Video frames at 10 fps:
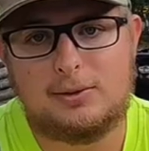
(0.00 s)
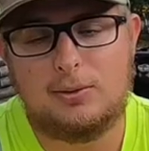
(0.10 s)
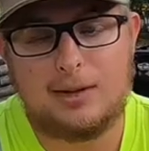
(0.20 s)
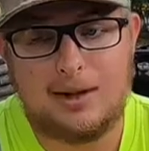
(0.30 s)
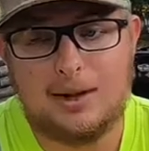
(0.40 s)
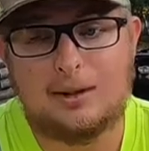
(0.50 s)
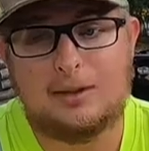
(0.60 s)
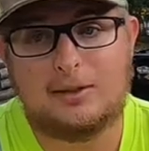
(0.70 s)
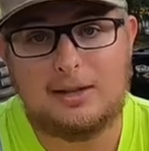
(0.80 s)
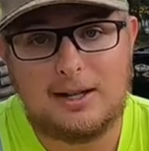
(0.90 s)
you can get
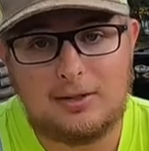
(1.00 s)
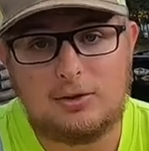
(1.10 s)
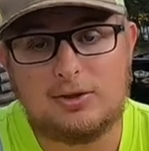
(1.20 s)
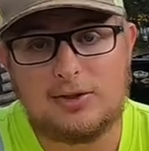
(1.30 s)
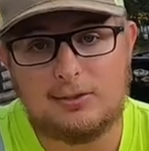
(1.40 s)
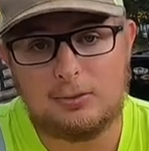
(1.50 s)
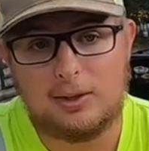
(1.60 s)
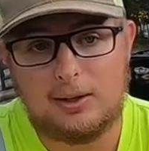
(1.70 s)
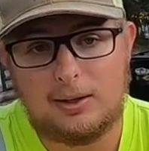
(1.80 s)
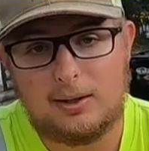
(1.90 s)
entered into this
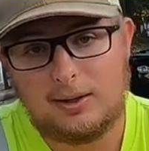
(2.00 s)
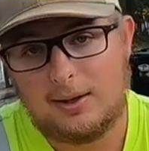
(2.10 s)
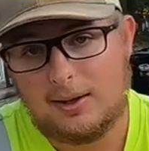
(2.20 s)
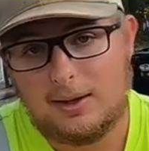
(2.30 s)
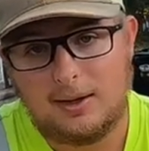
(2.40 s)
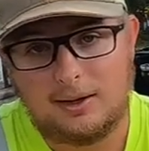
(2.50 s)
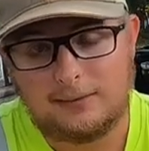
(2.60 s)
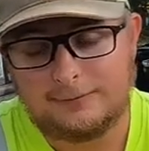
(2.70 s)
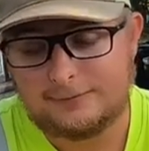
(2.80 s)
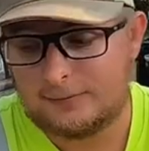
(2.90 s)
giveaway
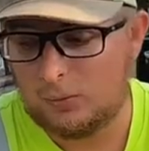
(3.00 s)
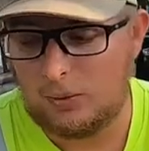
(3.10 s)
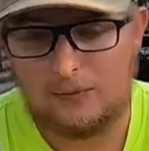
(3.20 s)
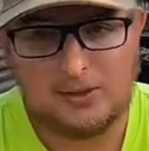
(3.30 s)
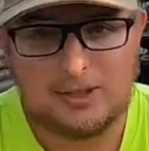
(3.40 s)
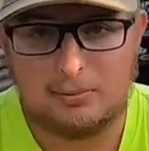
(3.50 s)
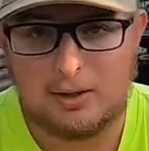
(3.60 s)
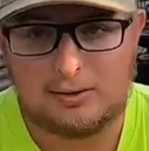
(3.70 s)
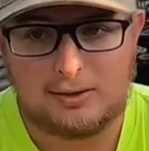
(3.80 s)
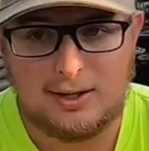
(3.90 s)
and win 50
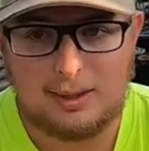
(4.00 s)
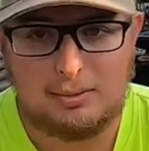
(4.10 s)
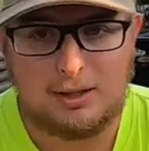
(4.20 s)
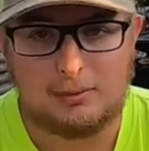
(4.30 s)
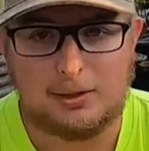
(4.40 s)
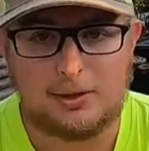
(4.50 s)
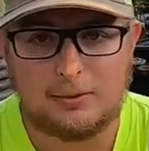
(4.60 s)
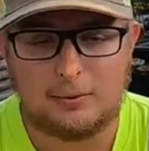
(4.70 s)
bucks. It could be anybody.